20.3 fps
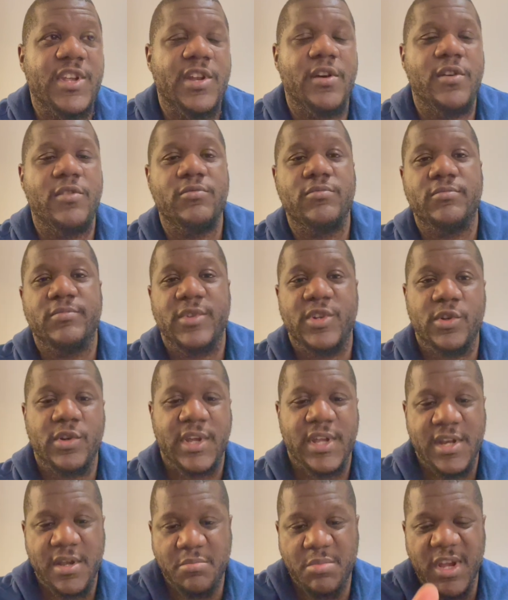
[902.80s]
know look
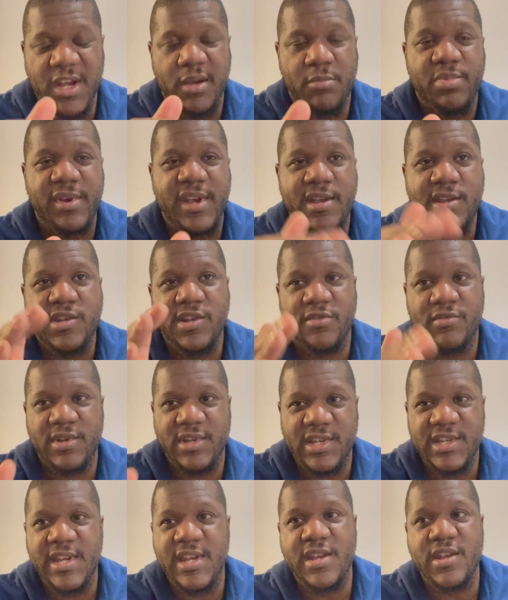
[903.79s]
at the bigger picture and
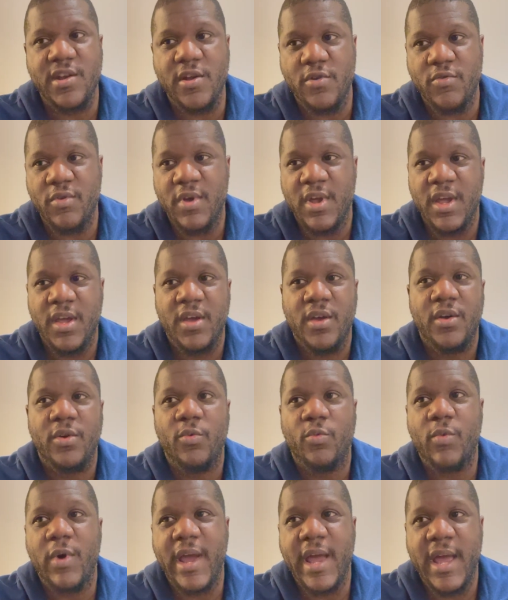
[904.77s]
see you know
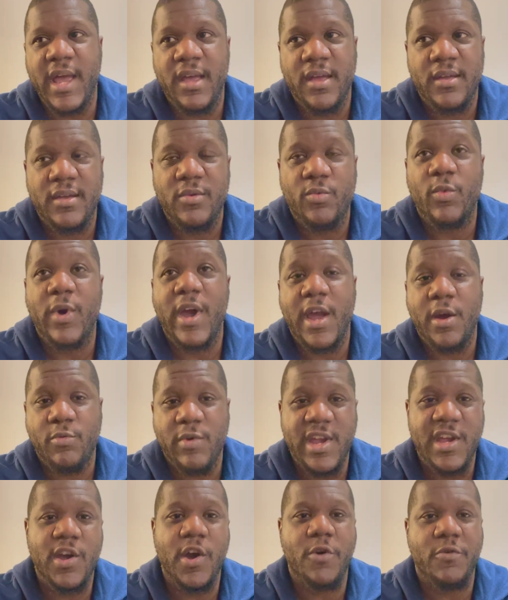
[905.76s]
where where are
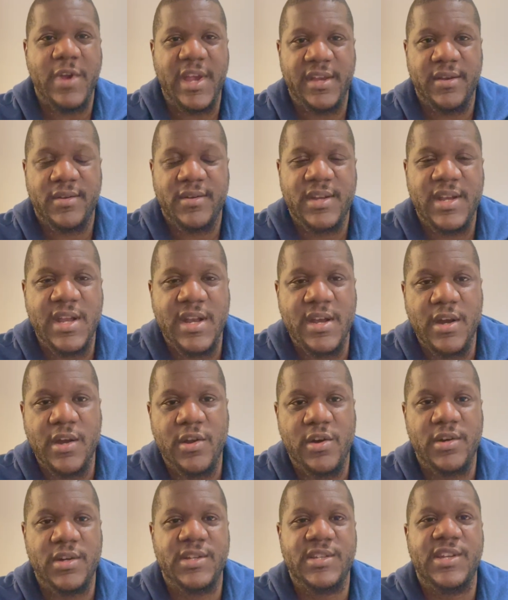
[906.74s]
we going in the
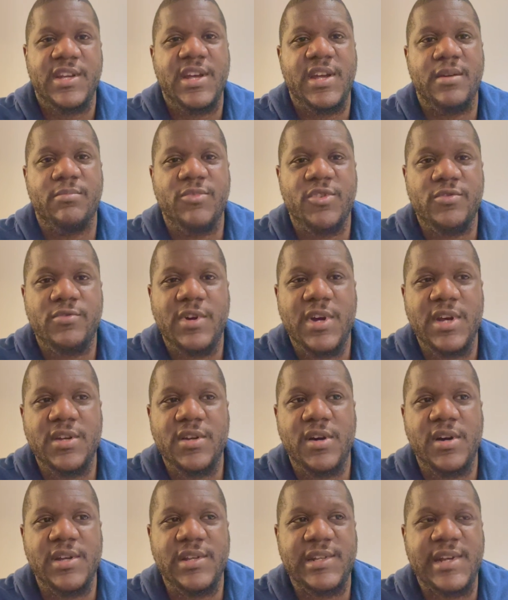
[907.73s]
longer term right,
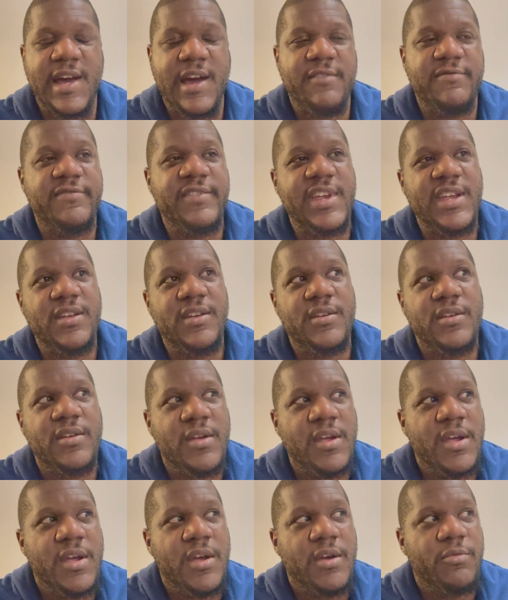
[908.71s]
guys now i think
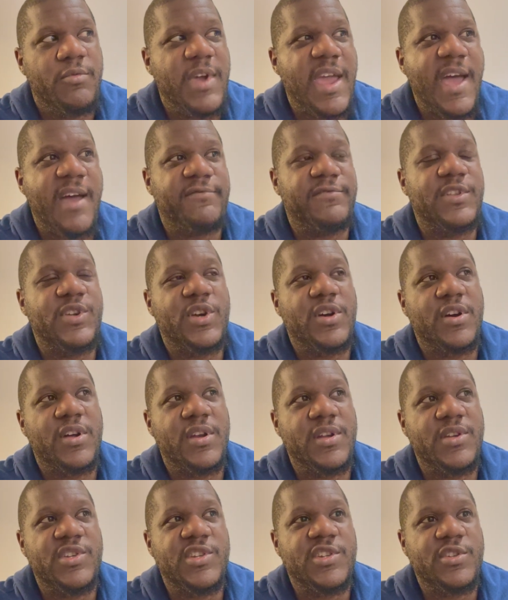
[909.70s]
we have to
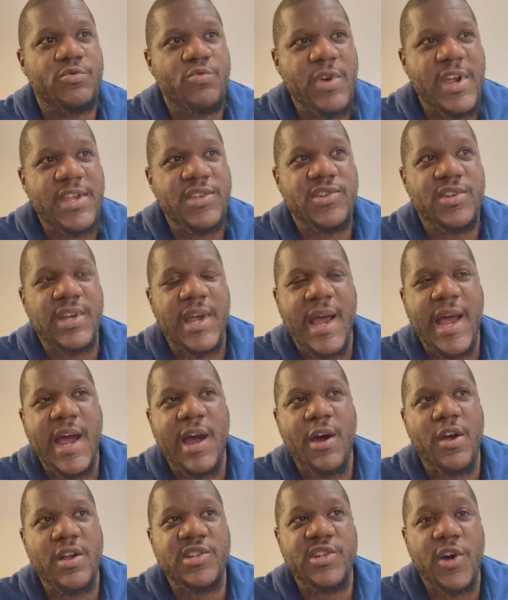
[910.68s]
kind of switch
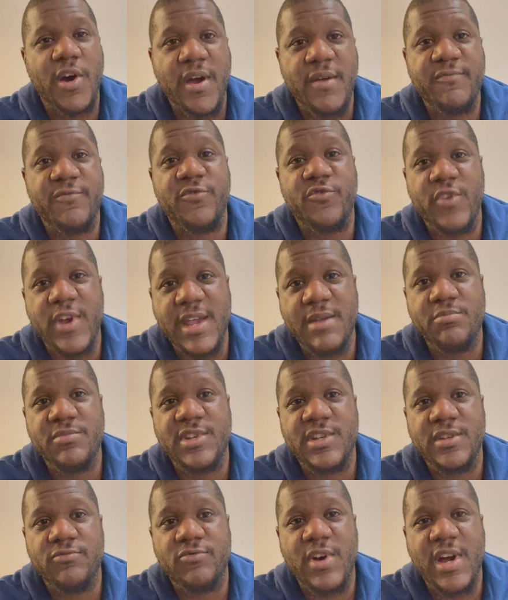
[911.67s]
our time
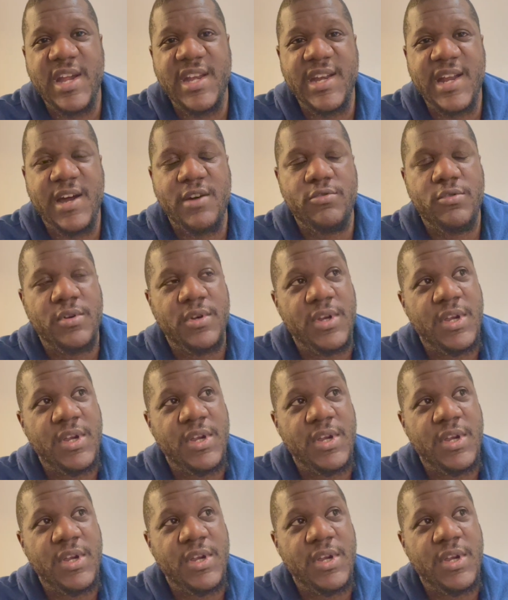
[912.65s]
frames right now